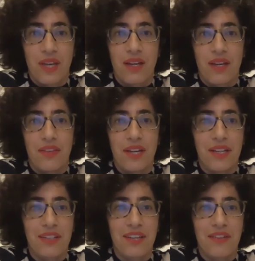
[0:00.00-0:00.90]
uh,
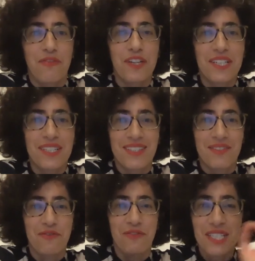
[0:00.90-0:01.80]
like the fix,
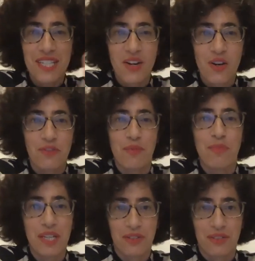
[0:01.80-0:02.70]
fixing of the
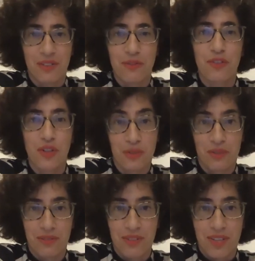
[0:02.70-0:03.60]
beard of God.